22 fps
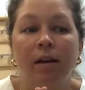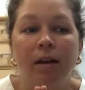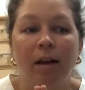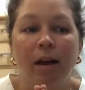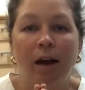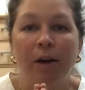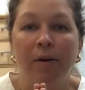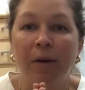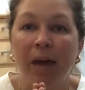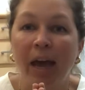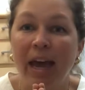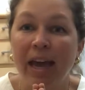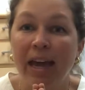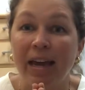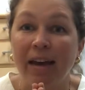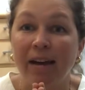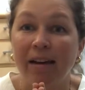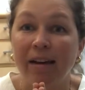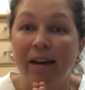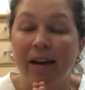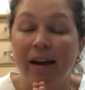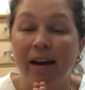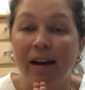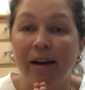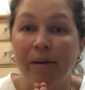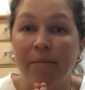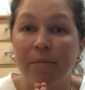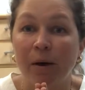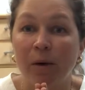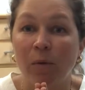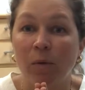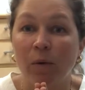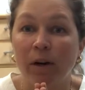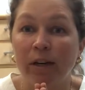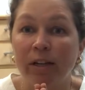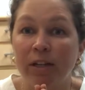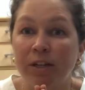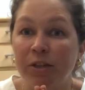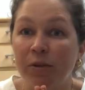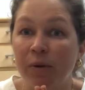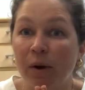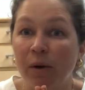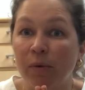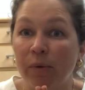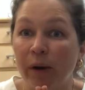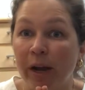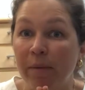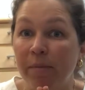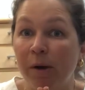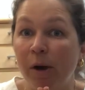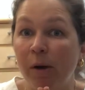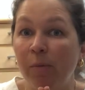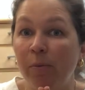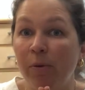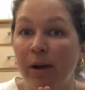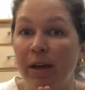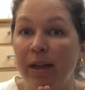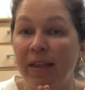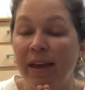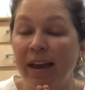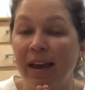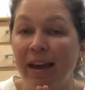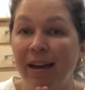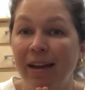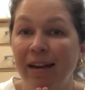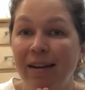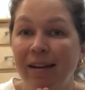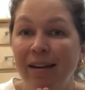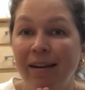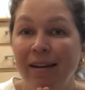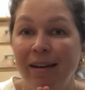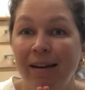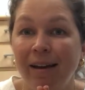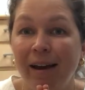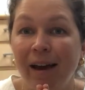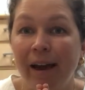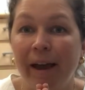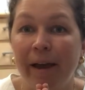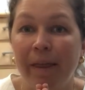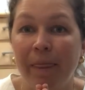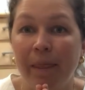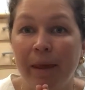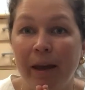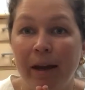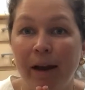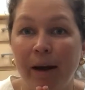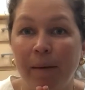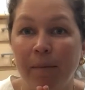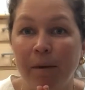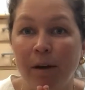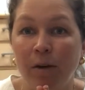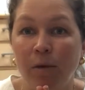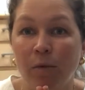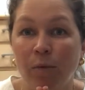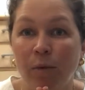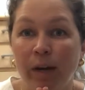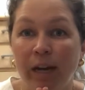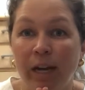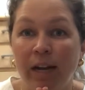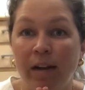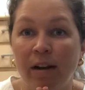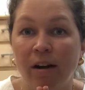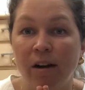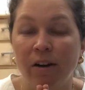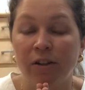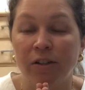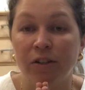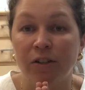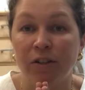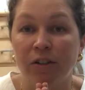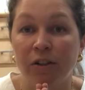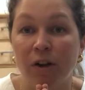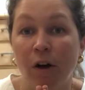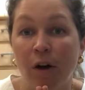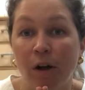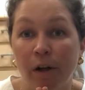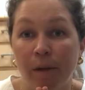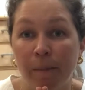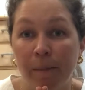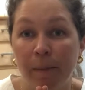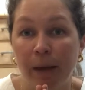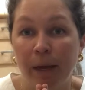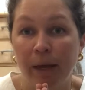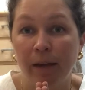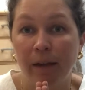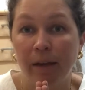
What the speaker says: Okay, we're gonna do our rainbow breathing, and then I'm gonna read our psalm.